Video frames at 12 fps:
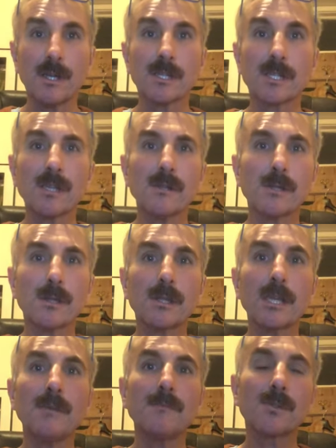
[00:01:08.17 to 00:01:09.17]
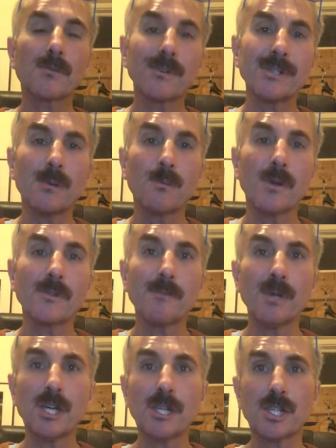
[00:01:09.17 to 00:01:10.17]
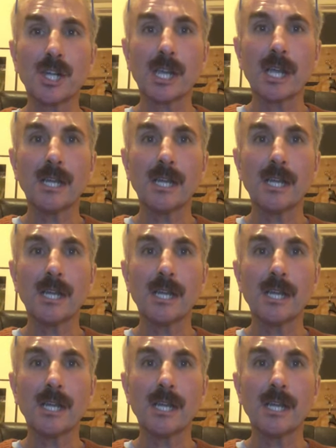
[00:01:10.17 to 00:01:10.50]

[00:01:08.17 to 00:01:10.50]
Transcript: certain themes were emerging,